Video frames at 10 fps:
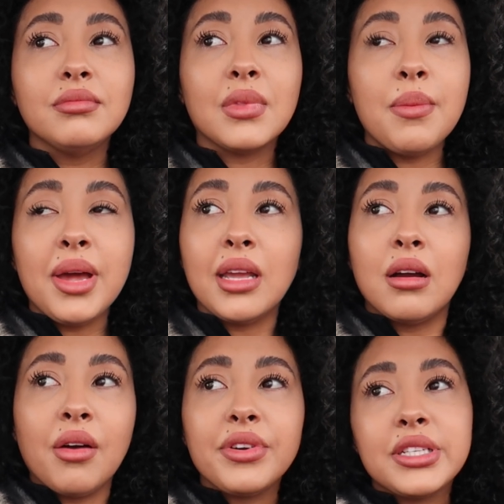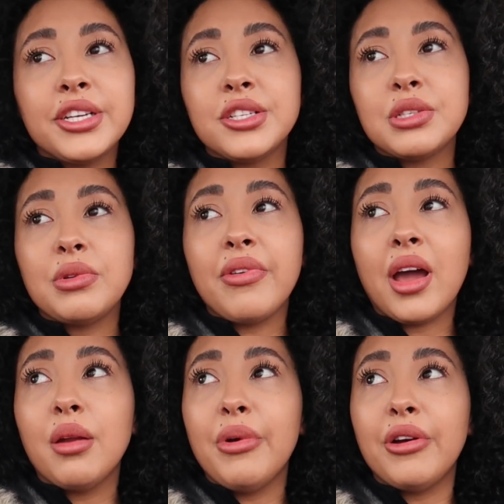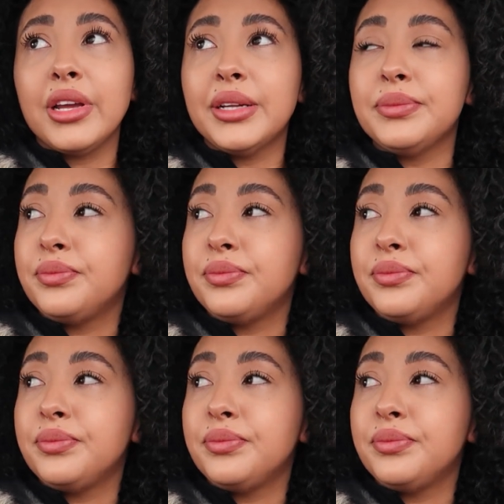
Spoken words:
the many conversations we've had about it,